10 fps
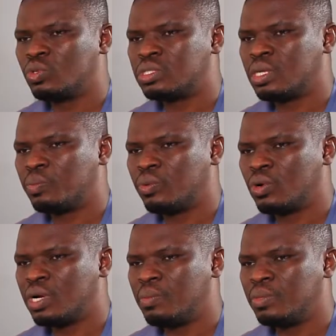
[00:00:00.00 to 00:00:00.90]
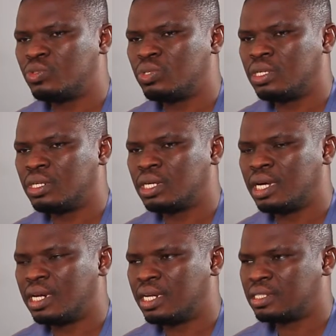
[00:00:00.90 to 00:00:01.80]
was a program between
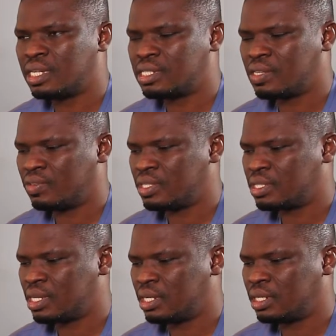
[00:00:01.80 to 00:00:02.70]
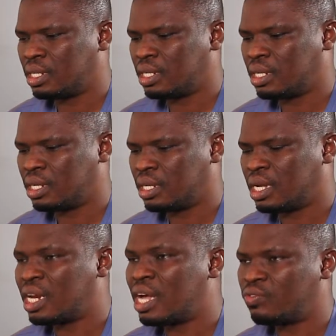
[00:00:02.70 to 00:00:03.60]
Ghana National Service and the
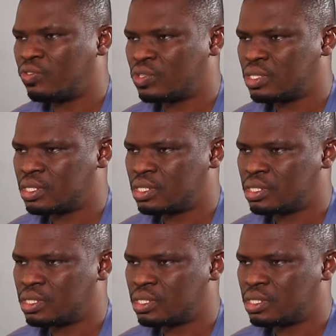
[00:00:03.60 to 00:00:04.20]
Ghana Armed Forces.